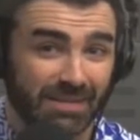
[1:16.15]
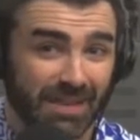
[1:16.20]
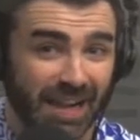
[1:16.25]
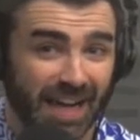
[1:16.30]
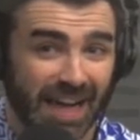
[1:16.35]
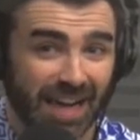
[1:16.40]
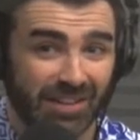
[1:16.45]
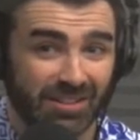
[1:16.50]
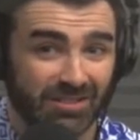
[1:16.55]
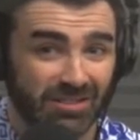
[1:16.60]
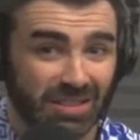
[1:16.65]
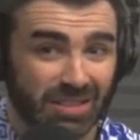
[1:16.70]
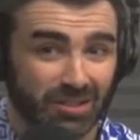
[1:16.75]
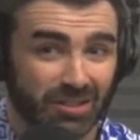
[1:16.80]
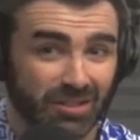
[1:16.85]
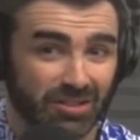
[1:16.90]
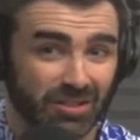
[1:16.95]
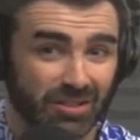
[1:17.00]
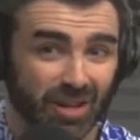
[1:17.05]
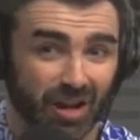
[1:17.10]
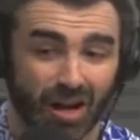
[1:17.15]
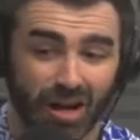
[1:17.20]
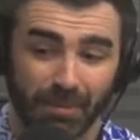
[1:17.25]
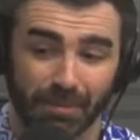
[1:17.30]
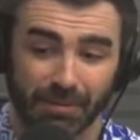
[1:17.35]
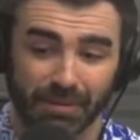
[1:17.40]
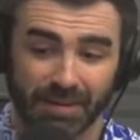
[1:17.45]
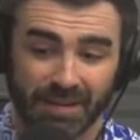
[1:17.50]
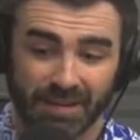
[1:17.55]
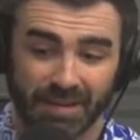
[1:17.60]
that actually looked
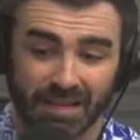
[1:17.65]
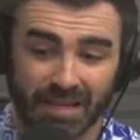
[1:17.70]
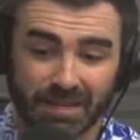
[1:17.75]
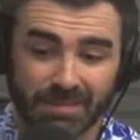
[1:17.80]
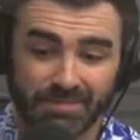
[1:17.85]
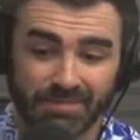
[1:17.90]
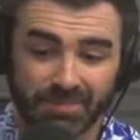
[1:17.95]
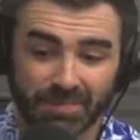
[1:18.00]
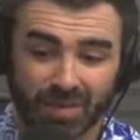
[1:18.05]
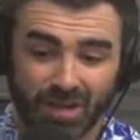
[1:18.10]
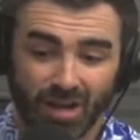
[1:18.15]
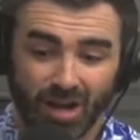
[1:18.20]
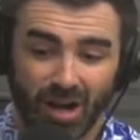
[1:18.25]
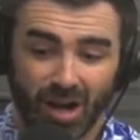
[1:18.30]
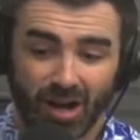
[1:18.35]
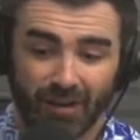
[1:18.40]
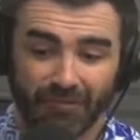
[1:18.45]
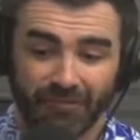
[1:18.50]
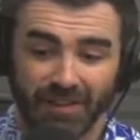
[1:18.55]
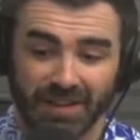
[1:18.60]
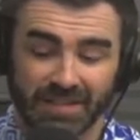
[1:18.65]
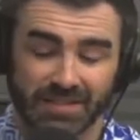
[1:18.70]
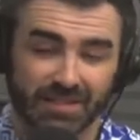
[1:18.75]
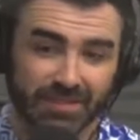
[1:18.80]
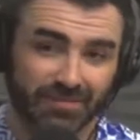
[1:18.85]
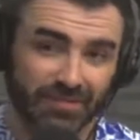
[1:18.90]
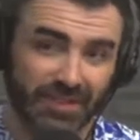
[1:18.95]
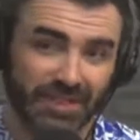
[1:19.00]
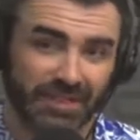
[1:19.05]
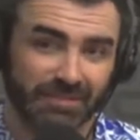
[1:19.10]
competent
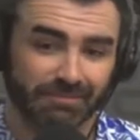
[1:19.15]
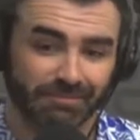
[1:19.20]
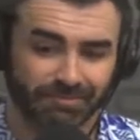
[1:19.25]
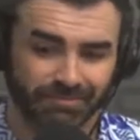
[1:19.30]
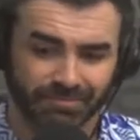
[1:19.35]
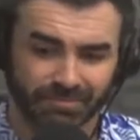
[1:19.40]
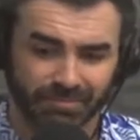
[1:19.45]
offensively.